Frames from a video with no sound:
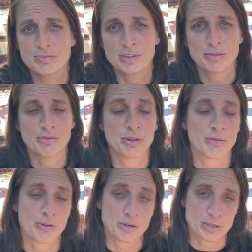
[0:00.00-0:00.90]
the
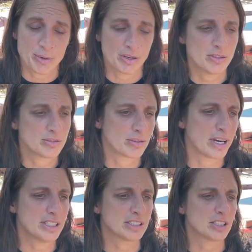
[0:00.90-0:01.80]
first meal,
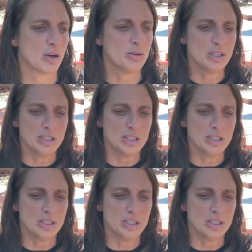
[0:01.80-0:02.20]
right? So